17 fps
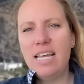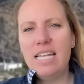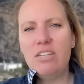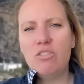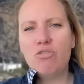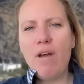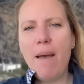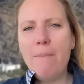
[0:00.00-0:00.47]

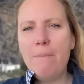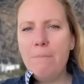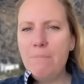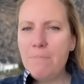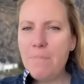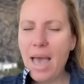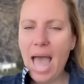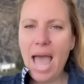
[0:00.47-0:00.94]

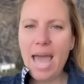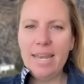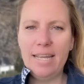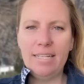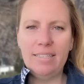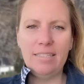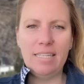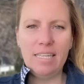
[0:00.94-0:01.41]

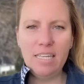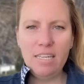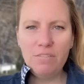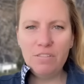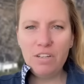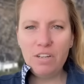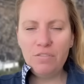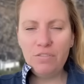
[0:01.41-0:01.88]
dramatically.
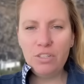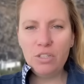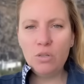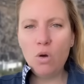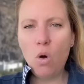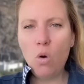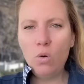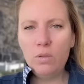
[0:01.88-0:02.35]
Even if
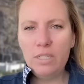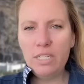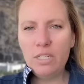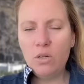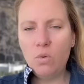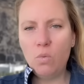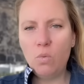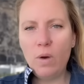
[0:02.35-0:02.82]
you only
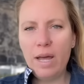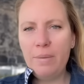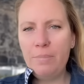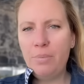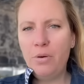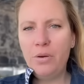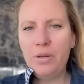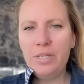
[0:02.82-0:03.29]
go
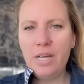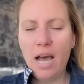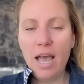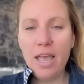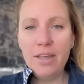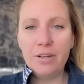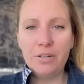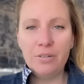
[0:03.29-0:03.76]
1 point
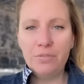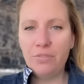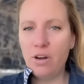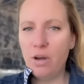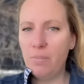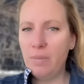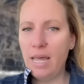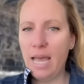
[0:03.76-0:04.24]
higher
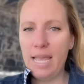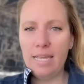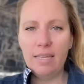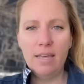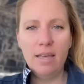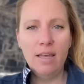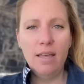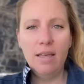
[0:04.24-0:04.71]
from like